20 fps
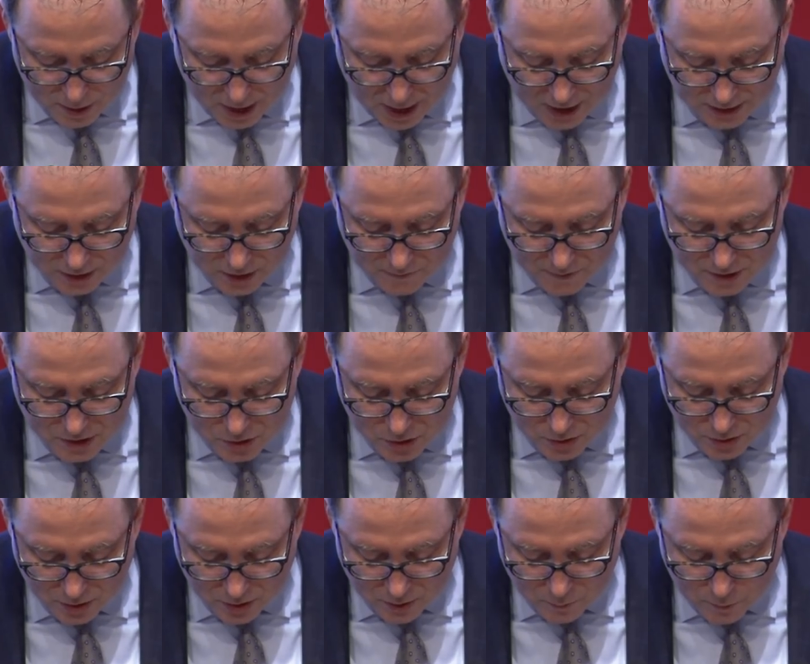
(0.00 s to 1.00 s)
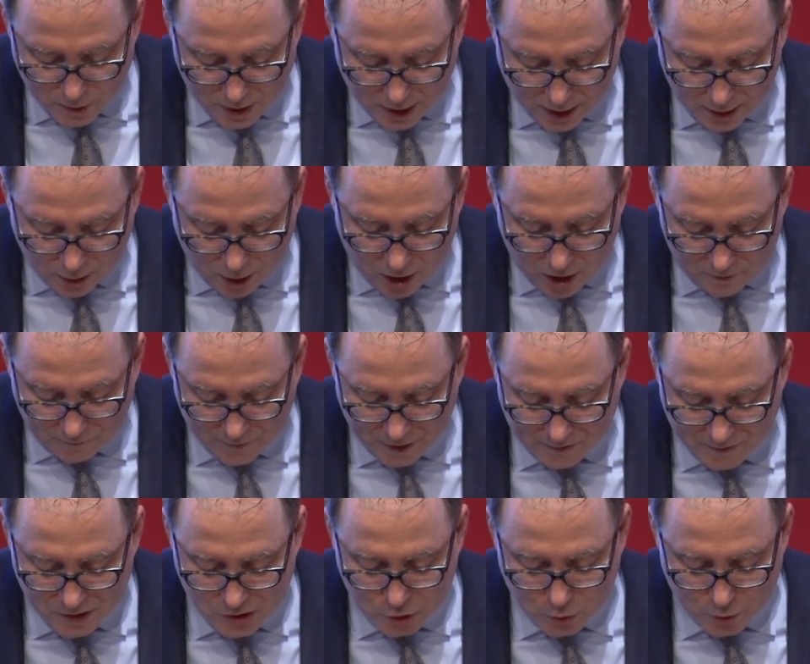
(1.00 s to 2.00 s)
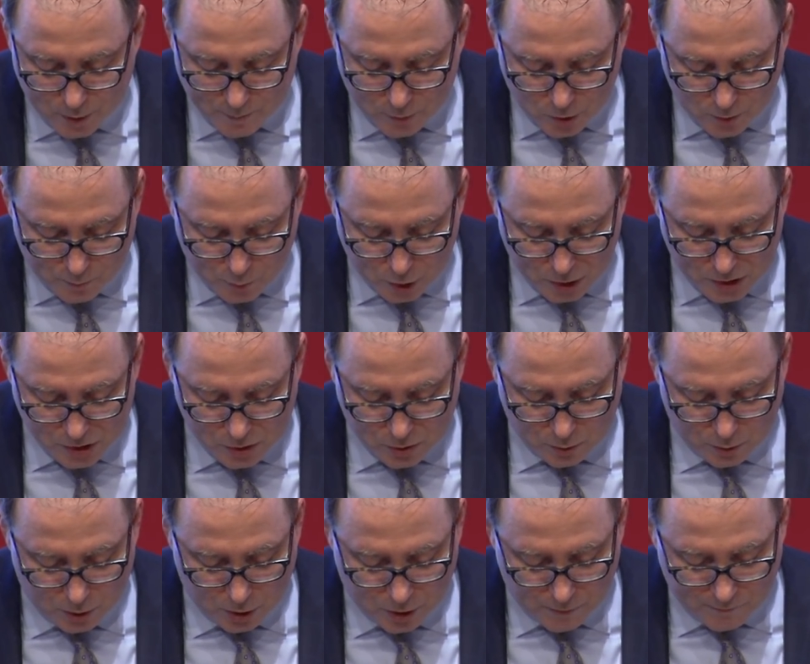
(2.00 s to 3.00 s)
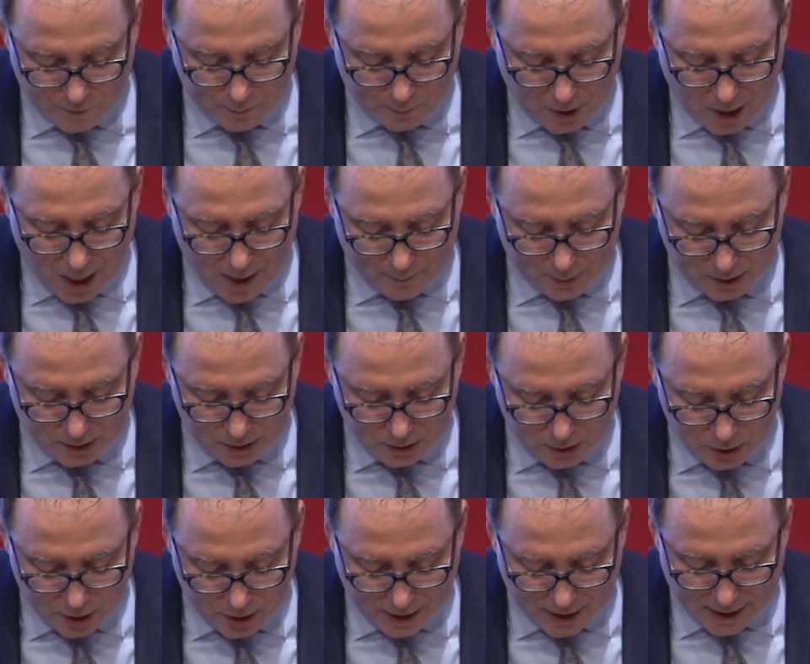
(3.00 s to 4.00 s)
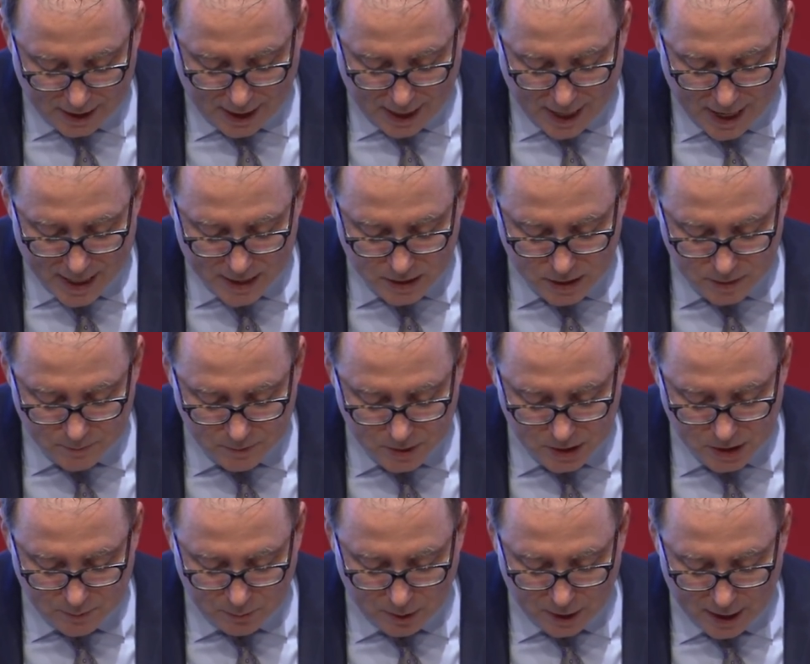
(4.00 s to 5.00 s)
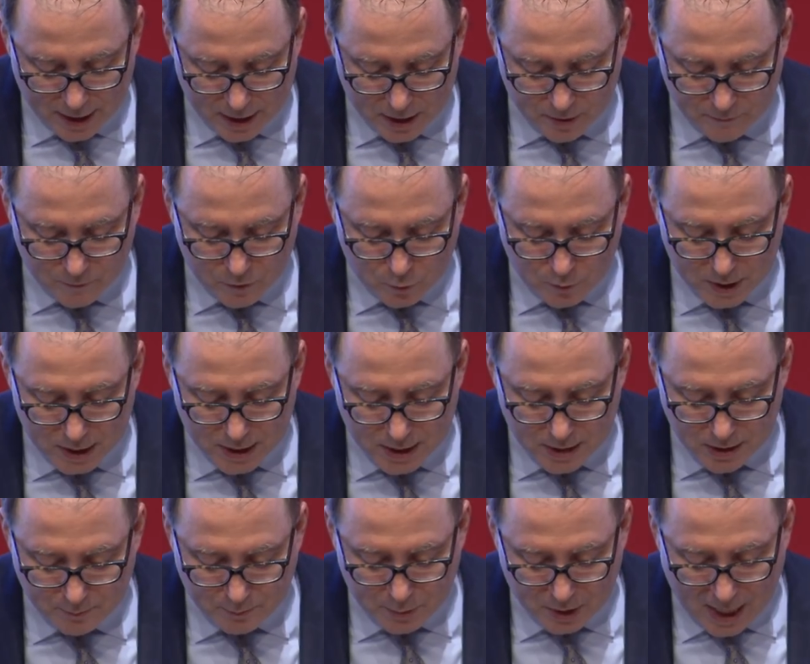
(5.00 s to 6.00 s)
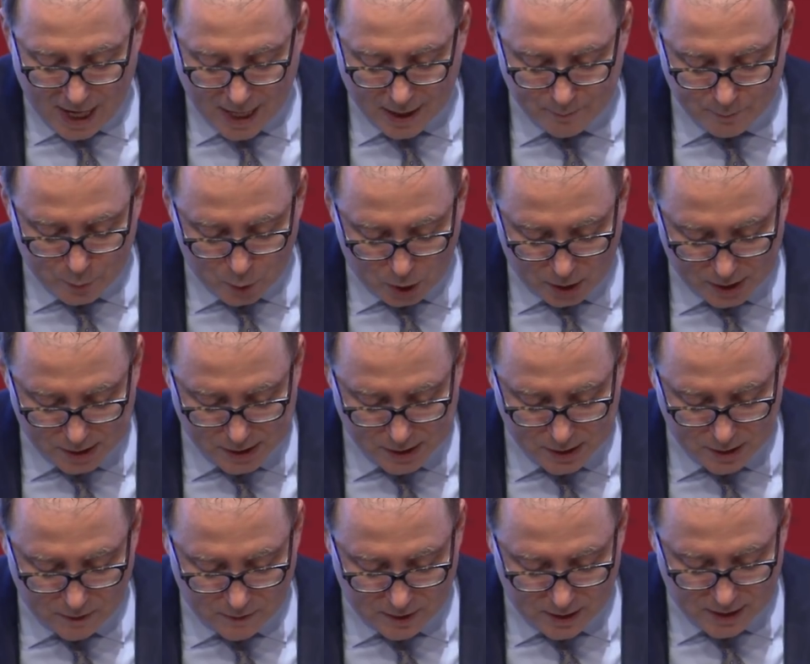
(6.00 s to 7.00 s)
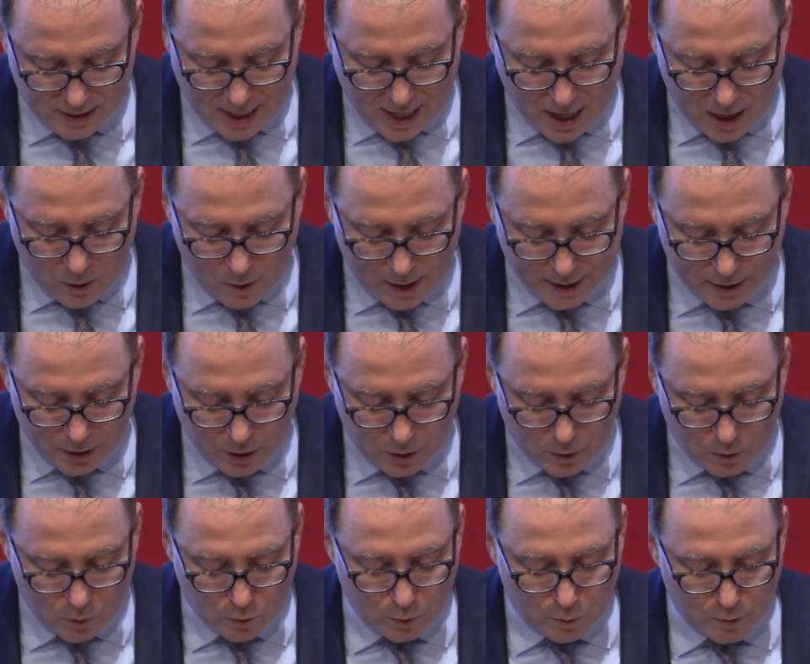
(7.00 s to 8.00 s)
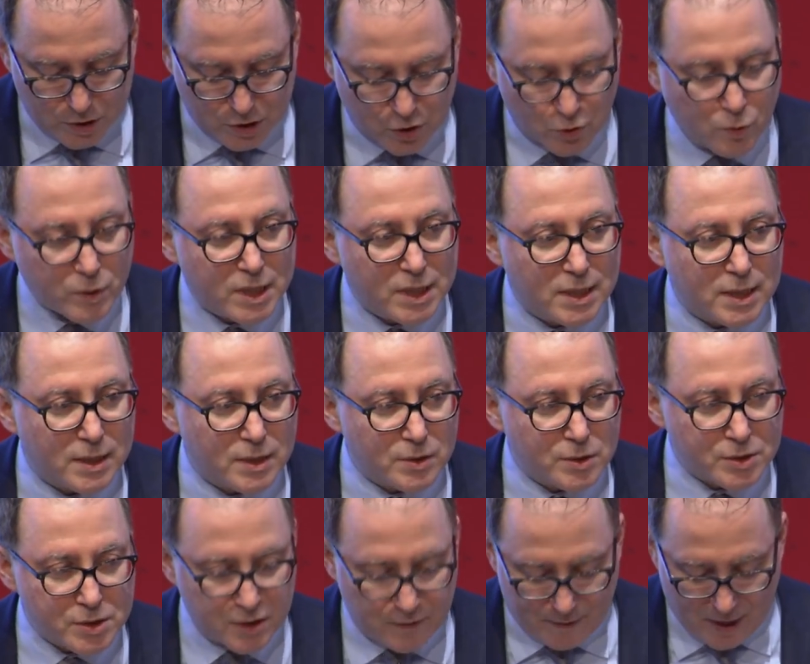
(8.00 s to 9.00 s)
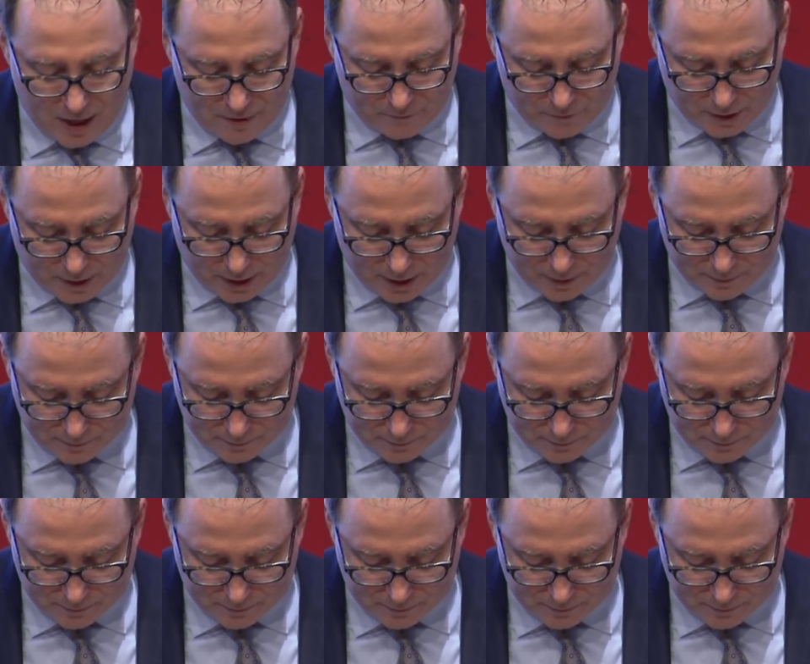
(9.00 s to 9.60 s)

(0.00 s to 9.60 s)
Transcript: got off at the Scribner bookstore for Papa to look at a handsome display of green and black books that now I know was Green Hills of Africa.